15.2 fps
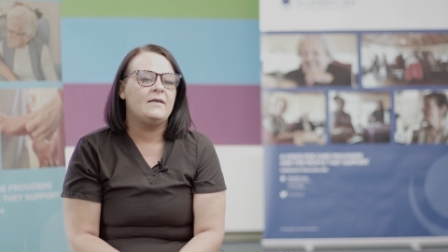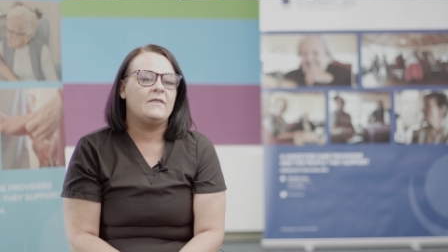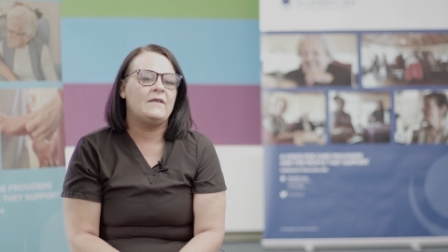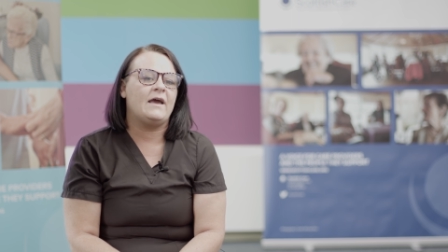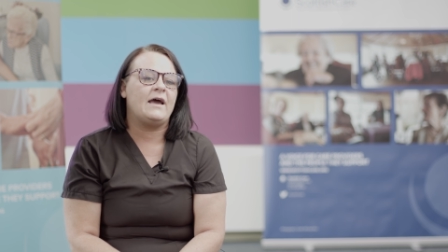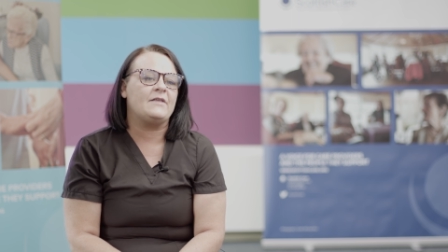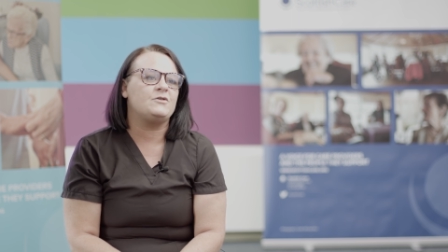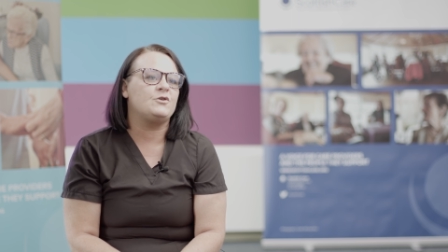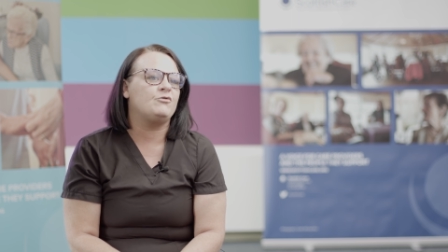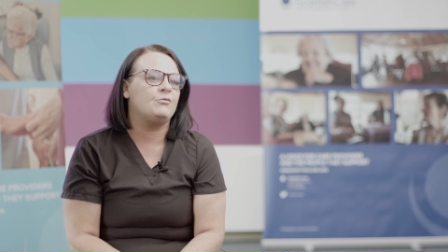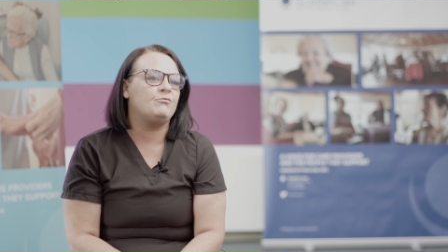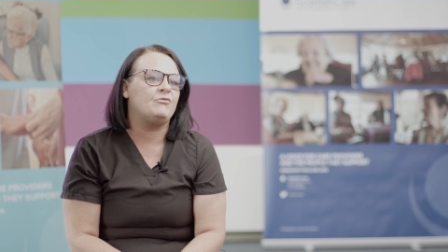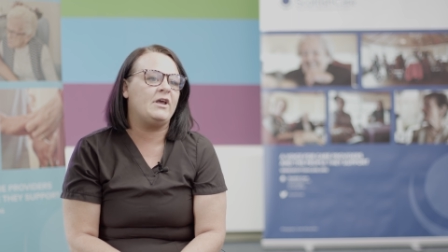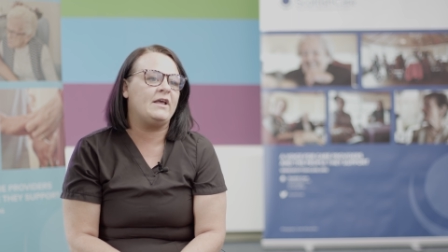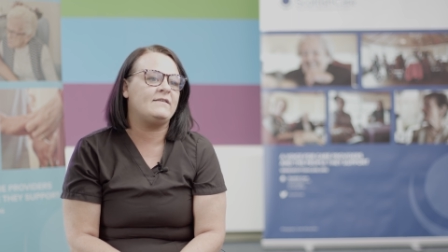They had the
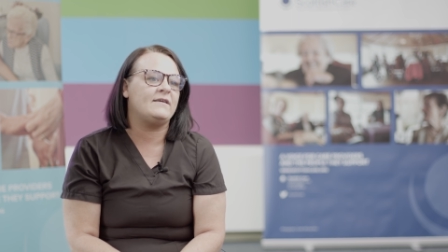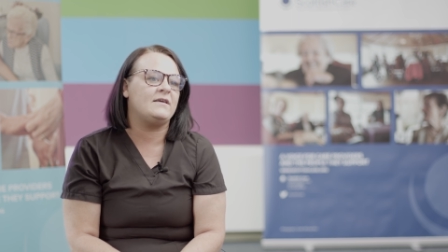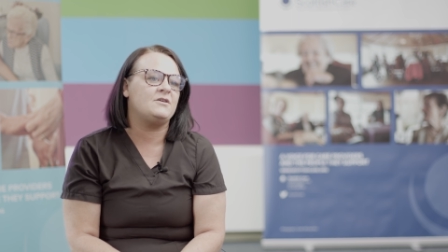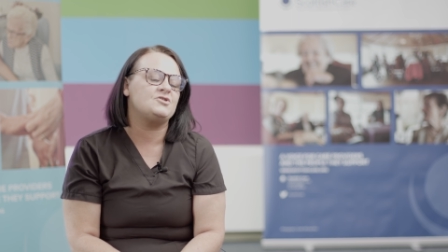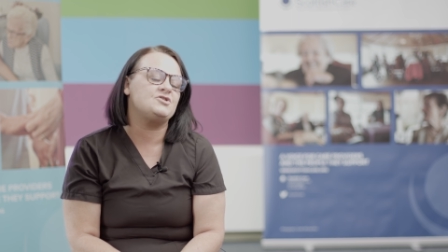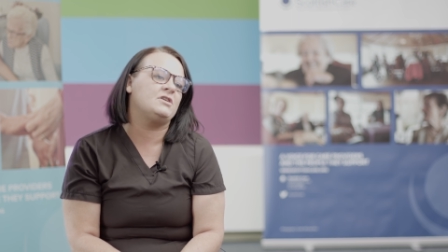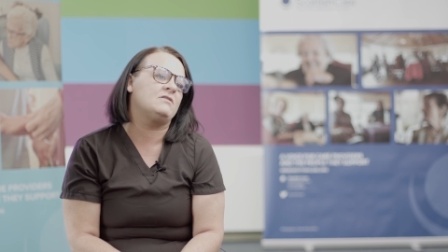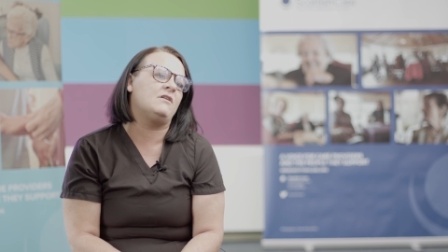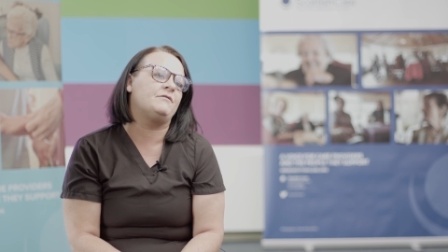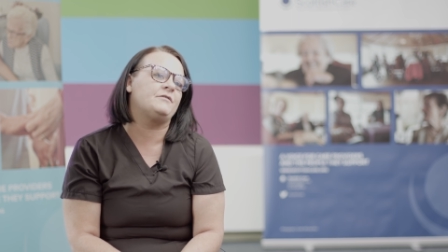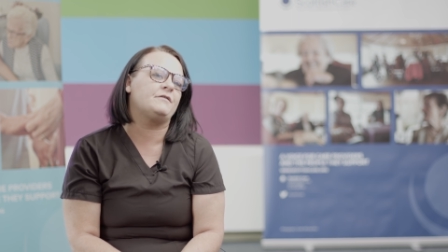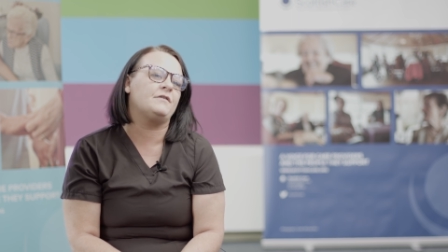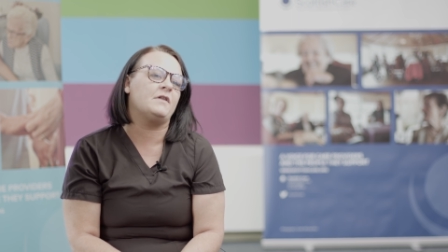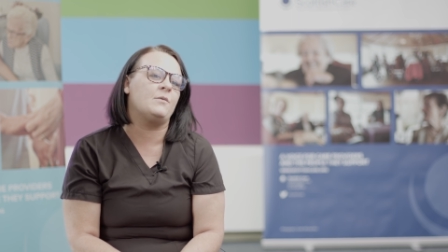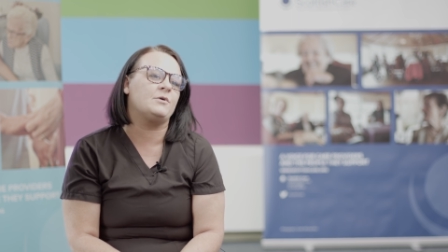room ready, she loved
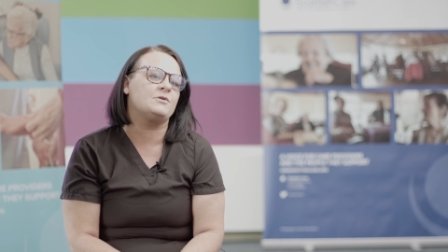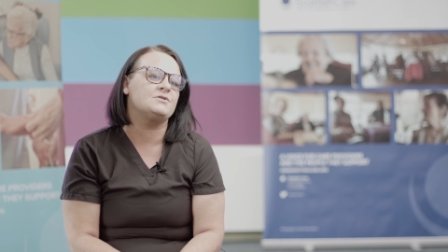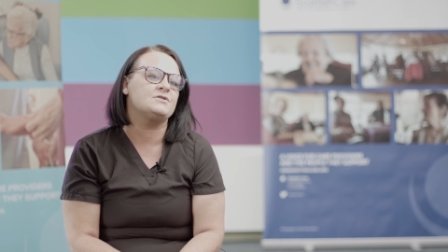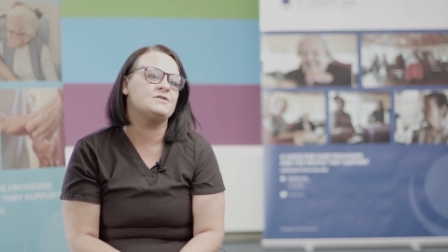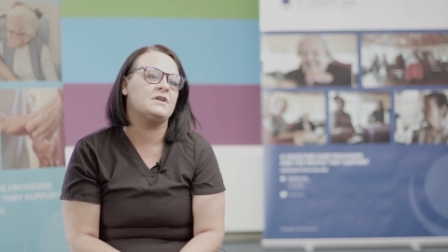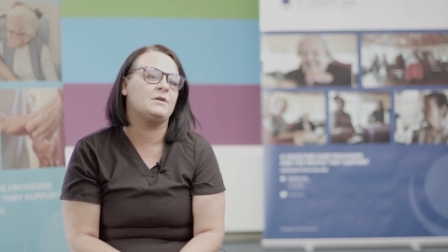flowers,